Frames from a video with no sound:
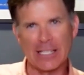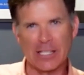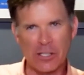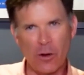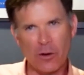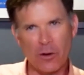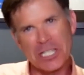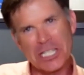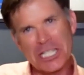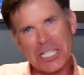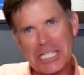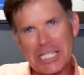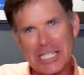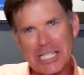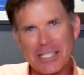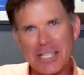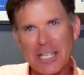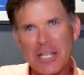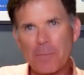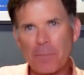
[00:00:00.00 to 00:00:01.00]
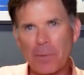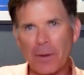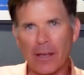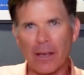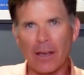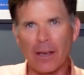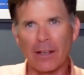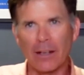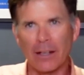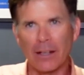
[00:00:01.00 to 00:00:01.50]
it starts to seep
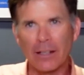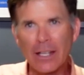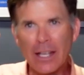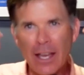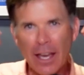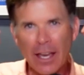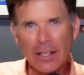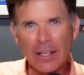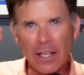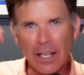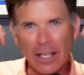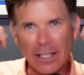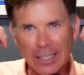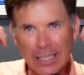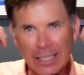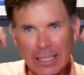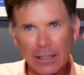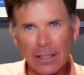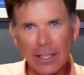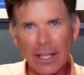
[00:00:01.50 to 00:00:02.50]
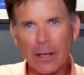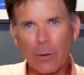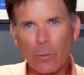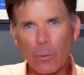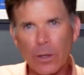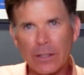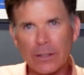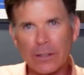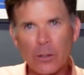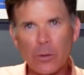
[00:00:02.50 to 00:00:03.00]
in and click
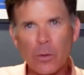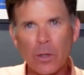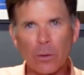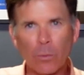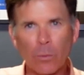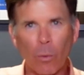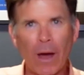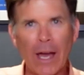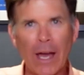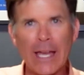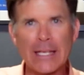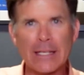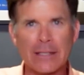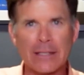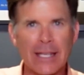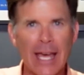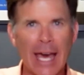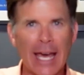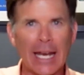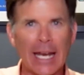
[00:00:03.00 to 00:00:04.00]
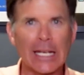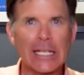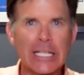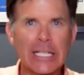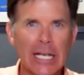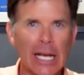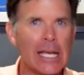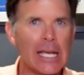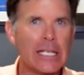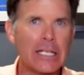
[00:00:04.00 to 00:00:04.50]
with you in ways that it
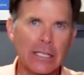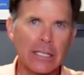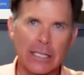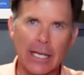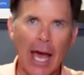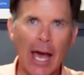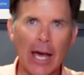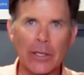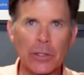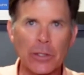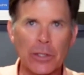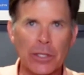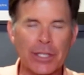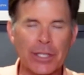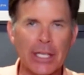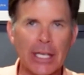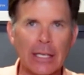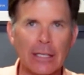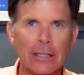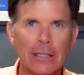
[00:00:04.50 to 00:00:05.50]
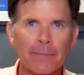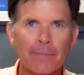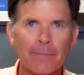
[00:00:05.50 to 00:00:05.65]
changes how you think.